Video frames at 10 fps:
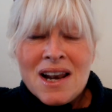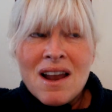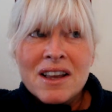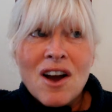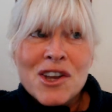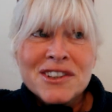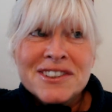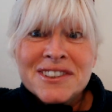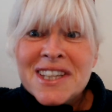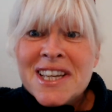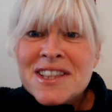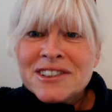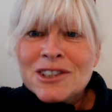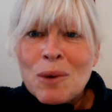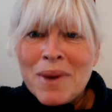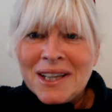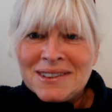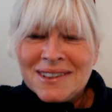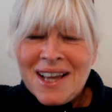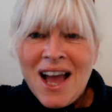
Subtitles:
Like I could see the summit,